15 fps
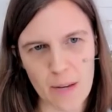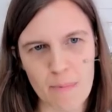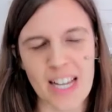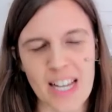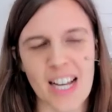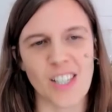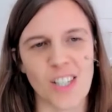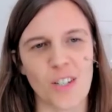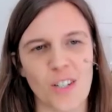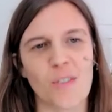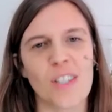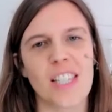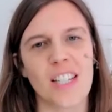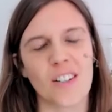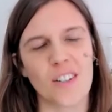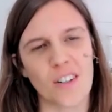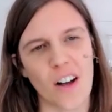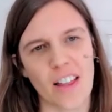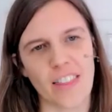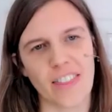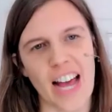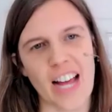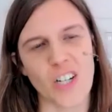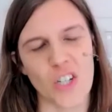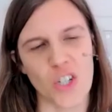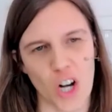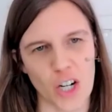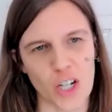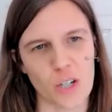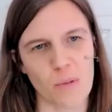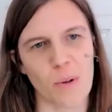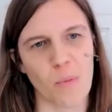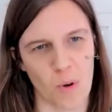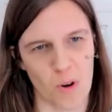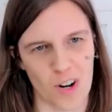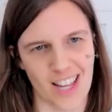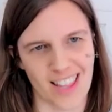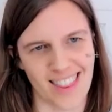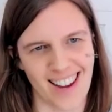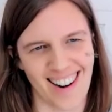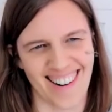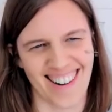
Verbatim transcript: because you've still got that judgment word in there.